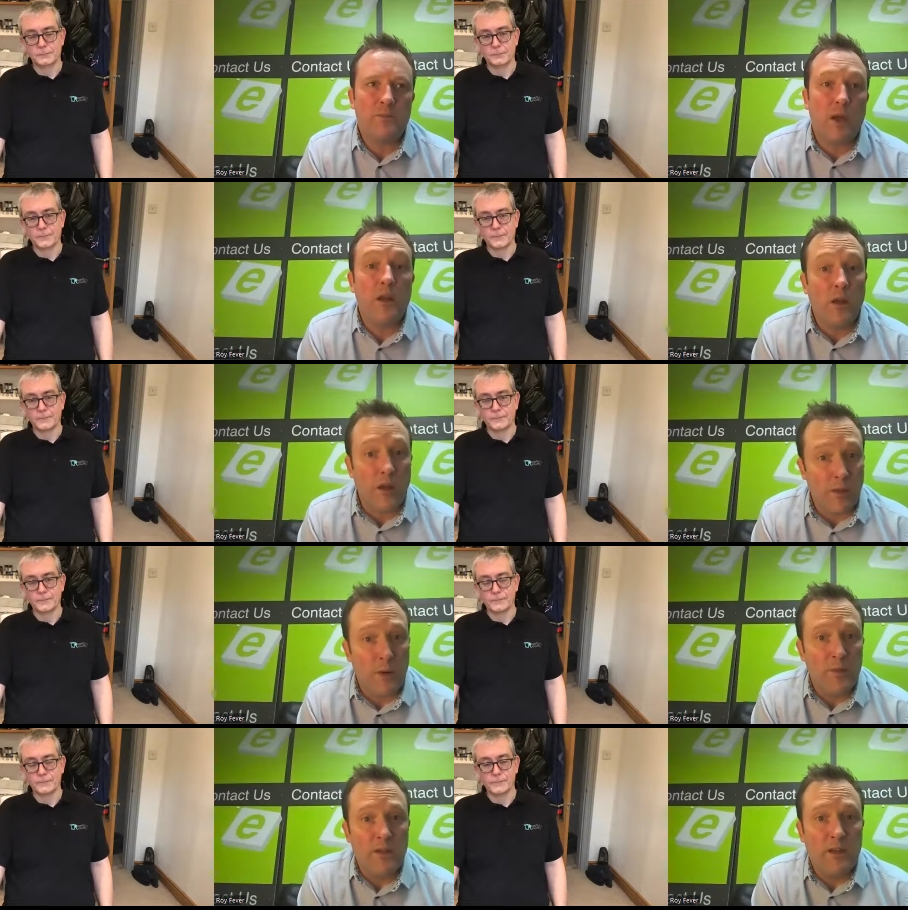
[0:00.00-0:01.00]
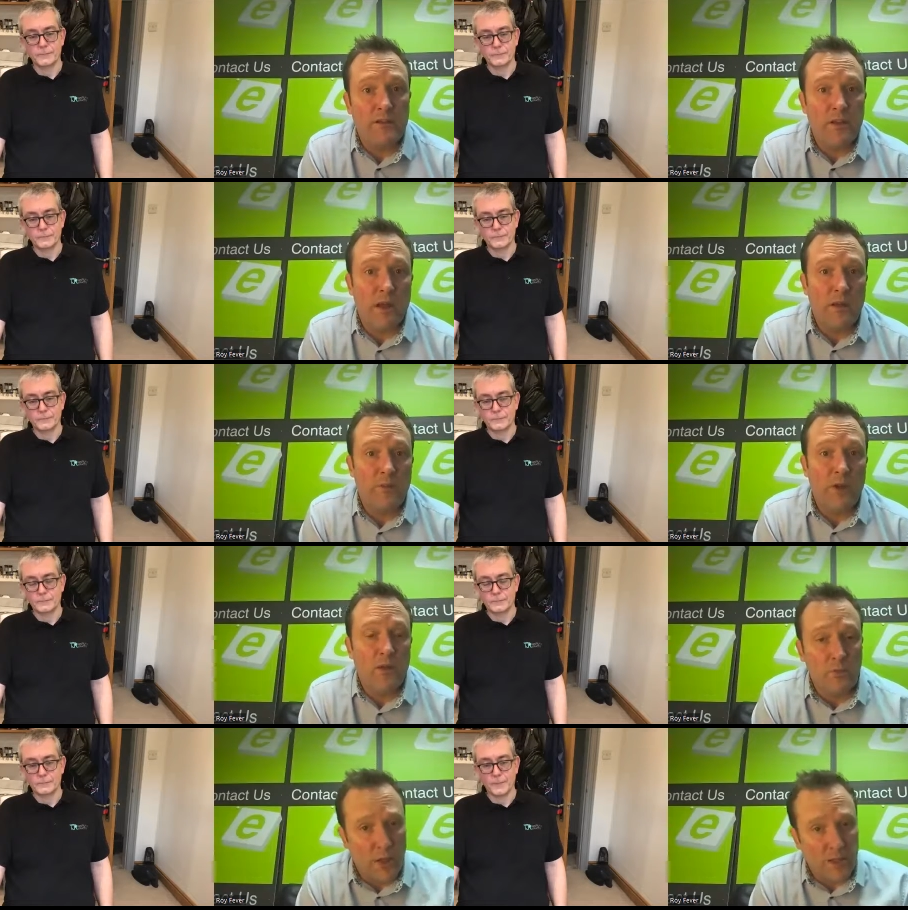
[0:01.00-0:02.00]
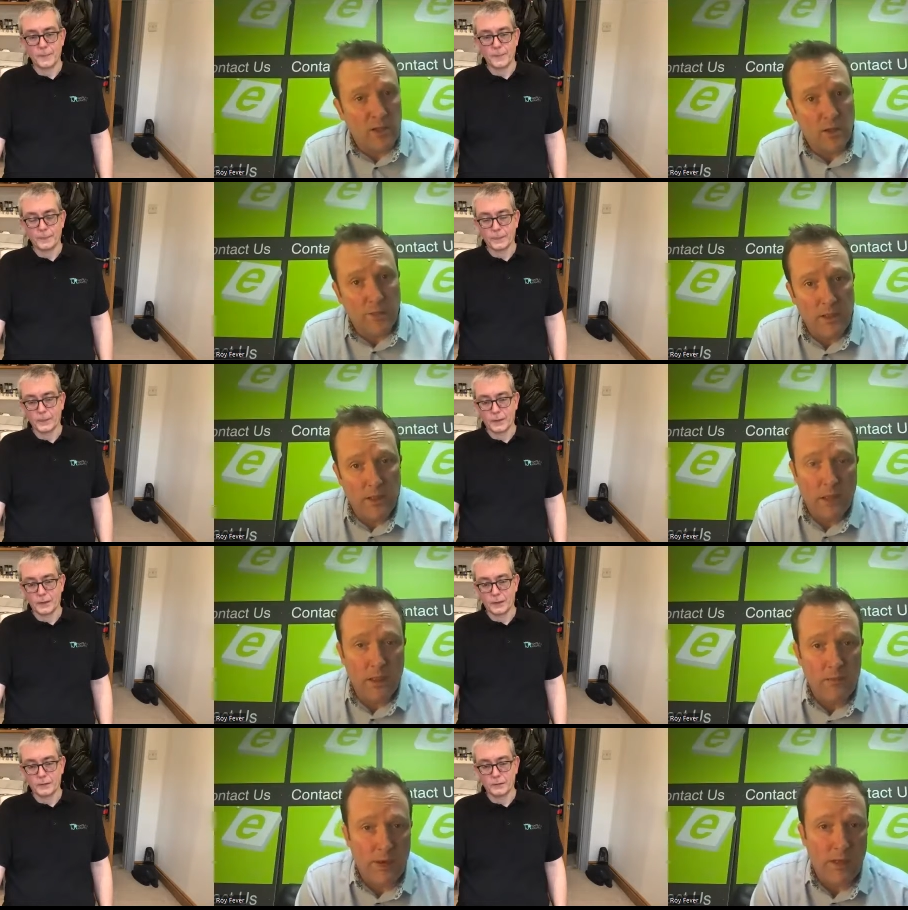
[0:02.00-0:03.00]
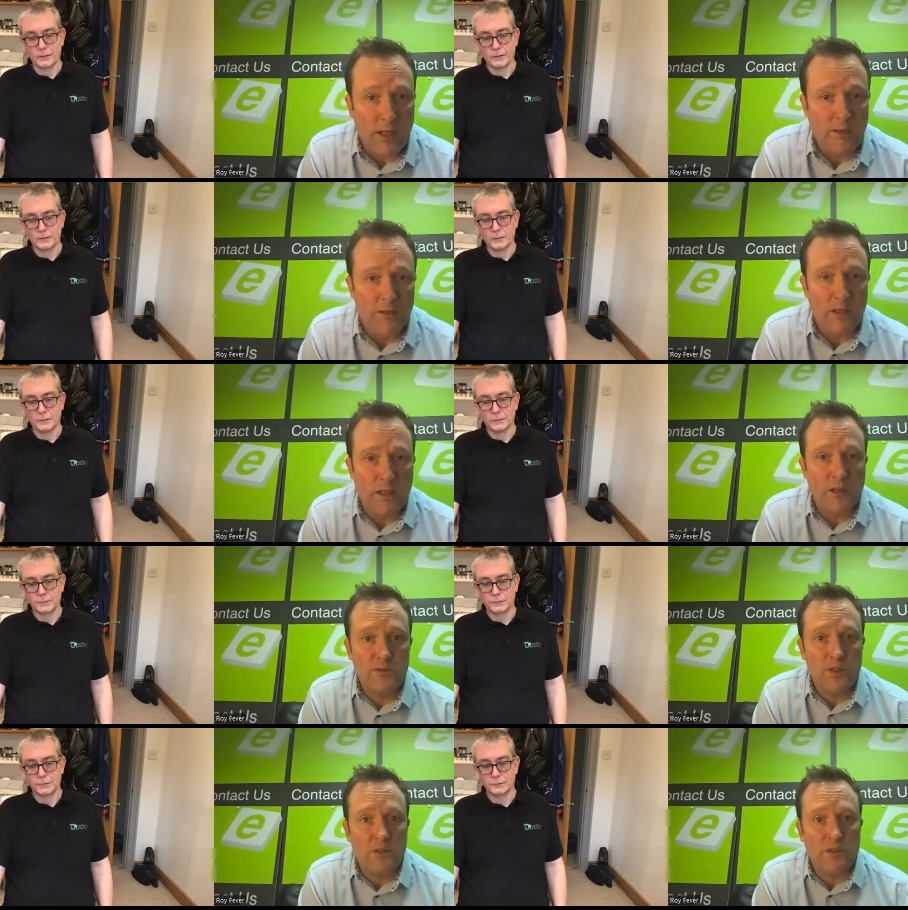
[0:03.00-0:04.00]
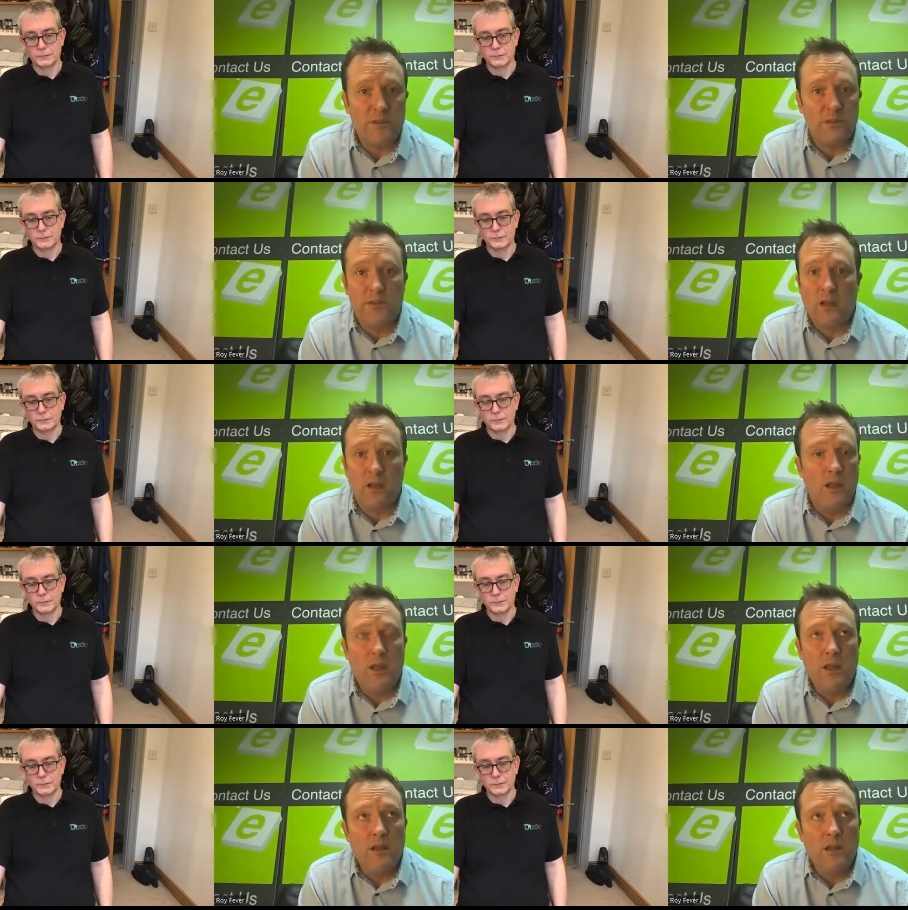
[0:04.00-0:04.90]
Speaker 1: And like the one we did, um, where you made the comment um, on the house did last year, when it's just like